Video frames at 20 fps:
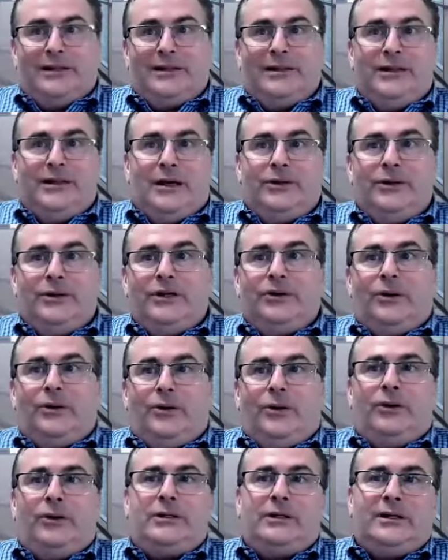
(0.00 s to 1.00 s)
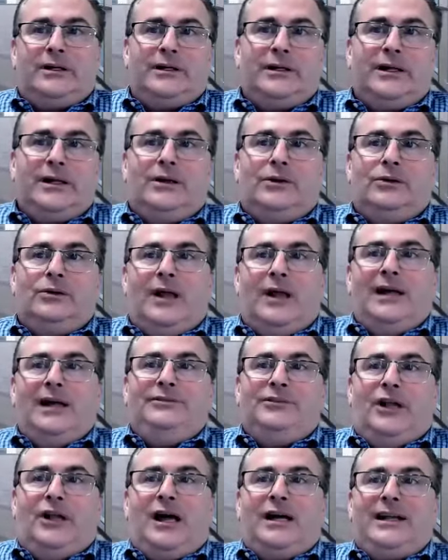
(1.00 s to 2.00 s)
your whole,
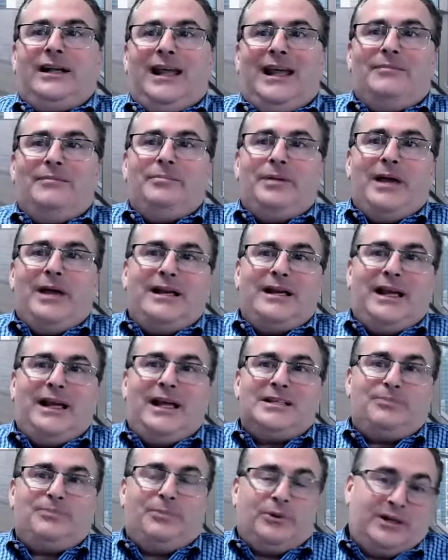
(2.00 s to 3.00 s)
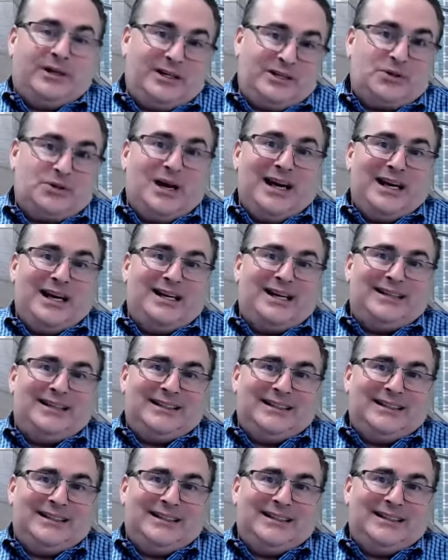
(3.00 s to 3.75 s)
lifelong campaign against boring training.